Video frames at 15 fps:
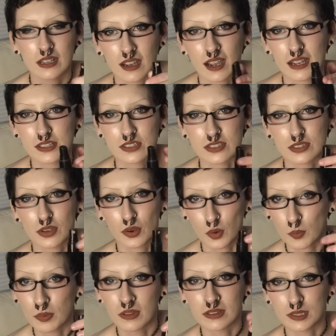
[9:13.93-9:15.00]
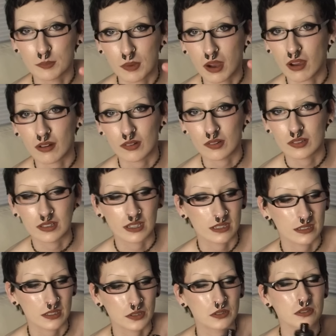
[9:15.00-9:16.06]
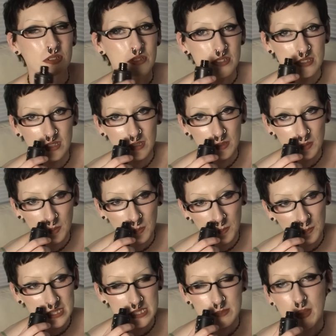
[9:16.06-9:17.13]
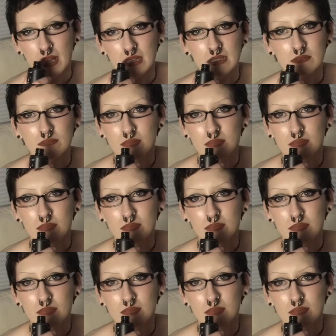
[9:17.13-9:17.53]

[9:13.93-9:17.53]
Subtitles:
I just open the bottle and literally just like smell it.